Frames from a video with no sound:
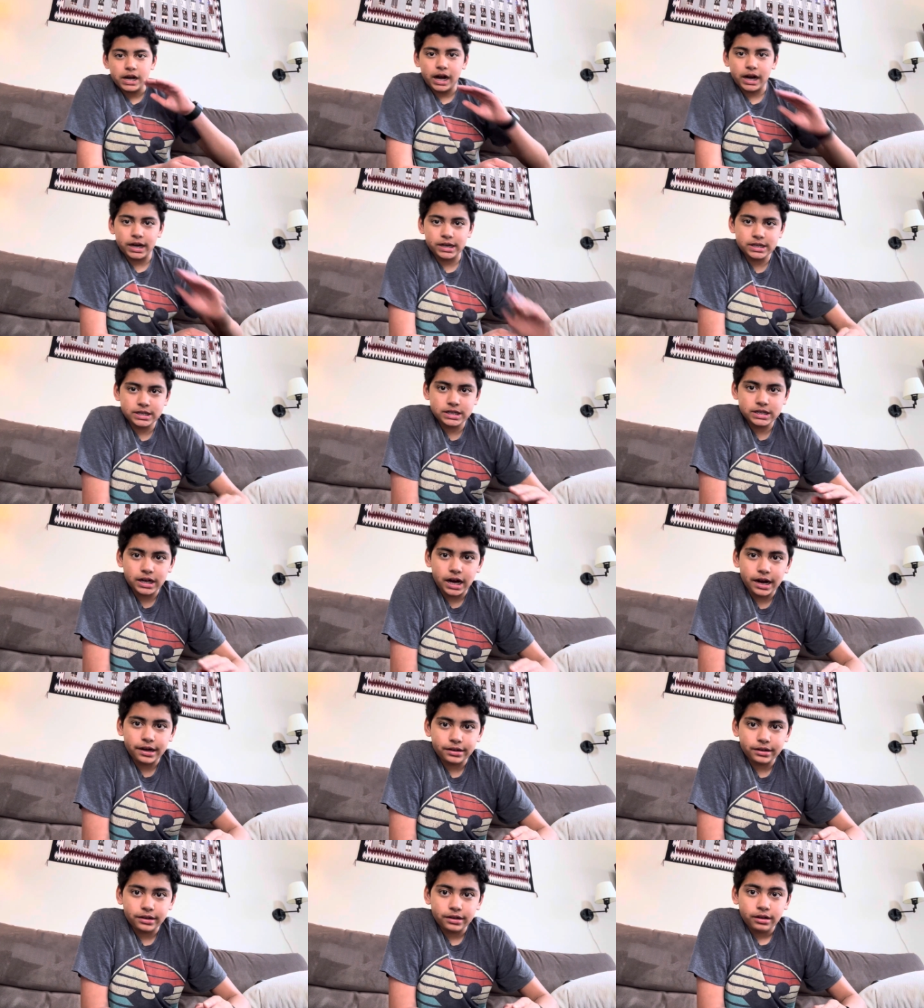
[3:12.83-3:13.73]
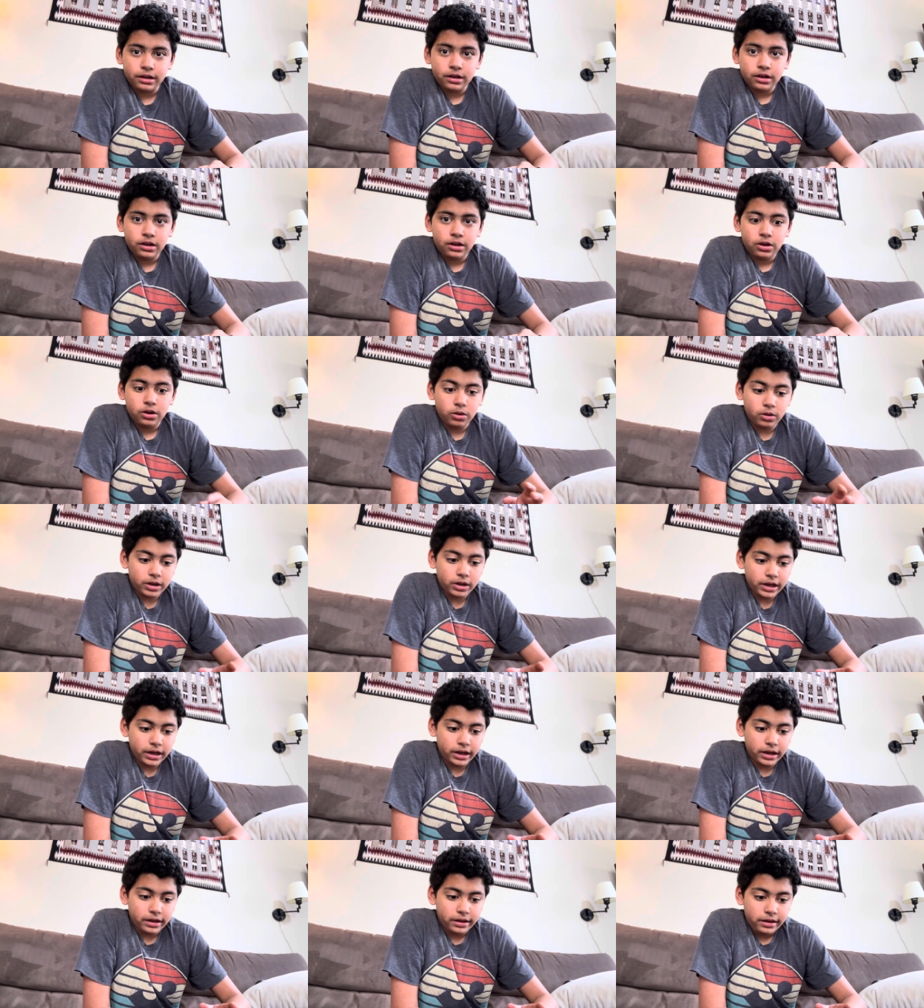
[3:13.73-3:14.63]
I decided,
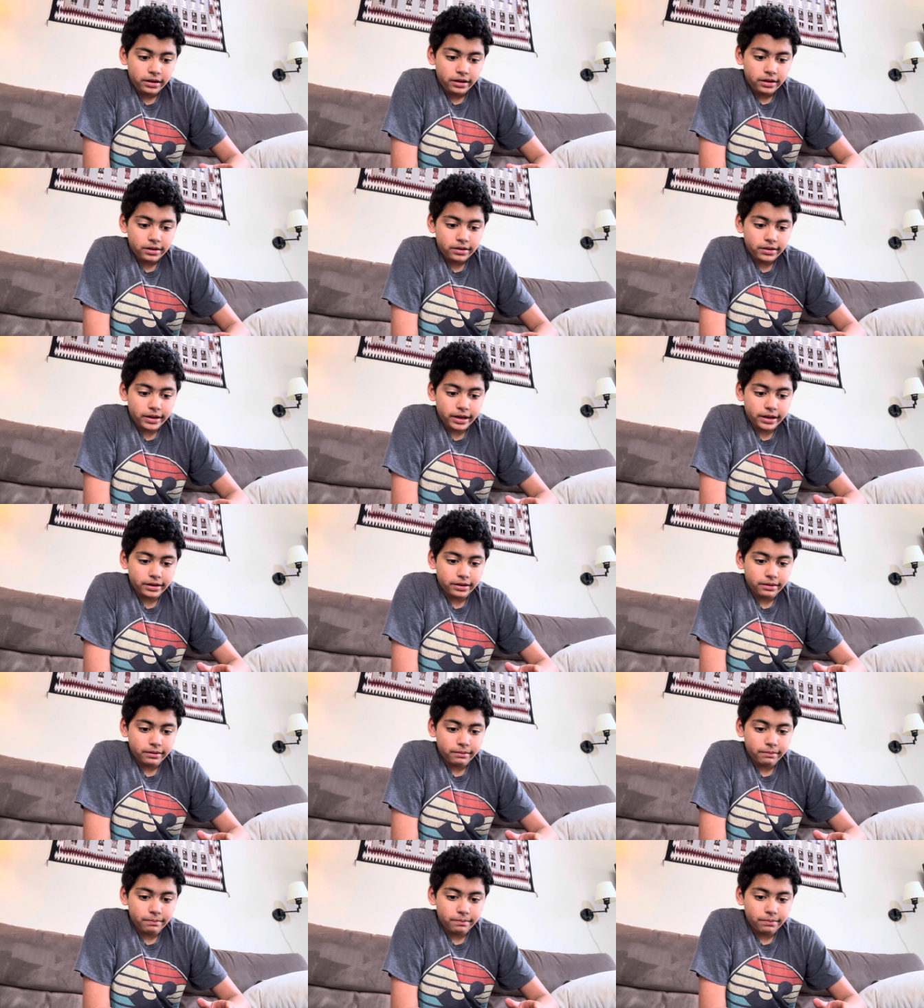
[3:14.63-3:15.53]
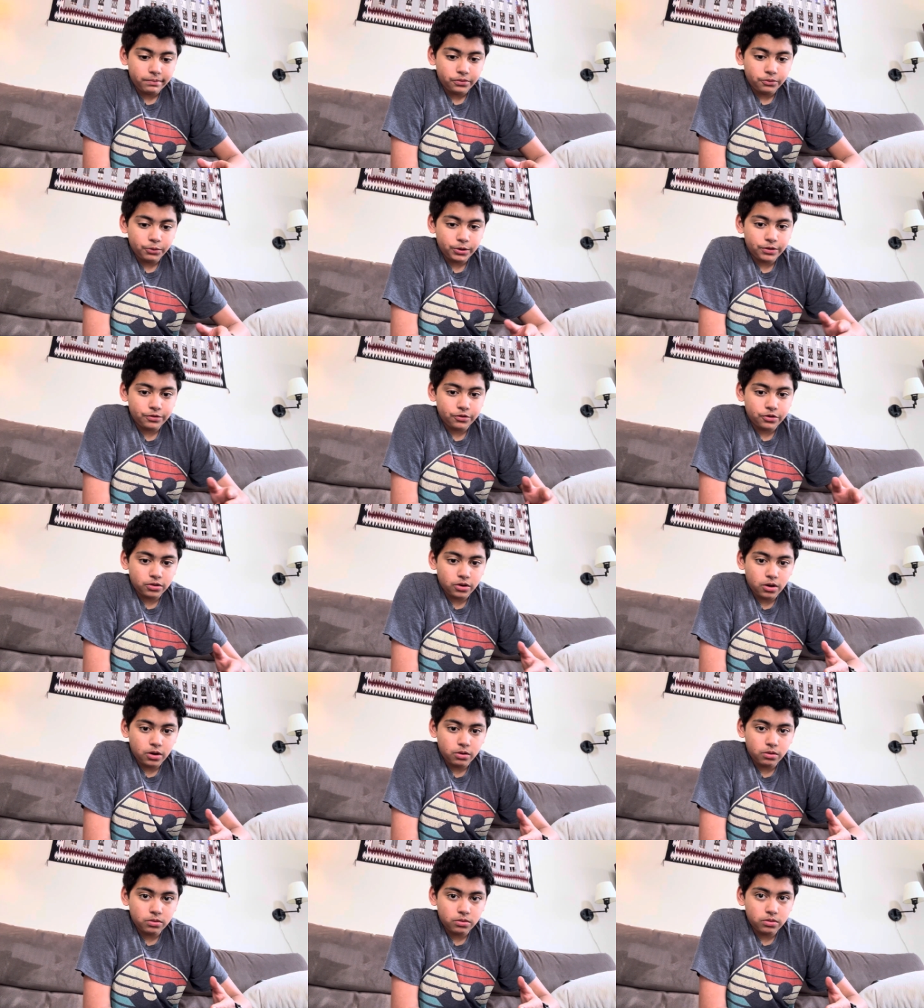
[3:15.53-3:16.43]
okay, like, we've
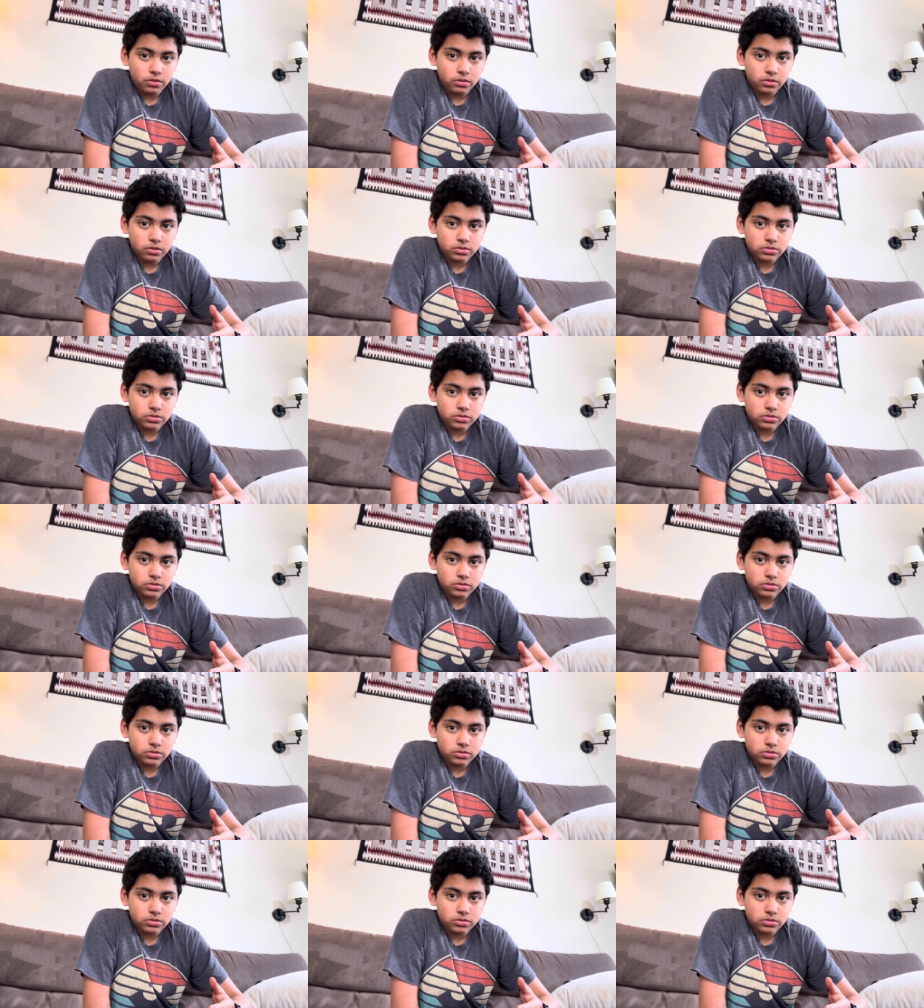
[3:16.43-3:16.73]
grown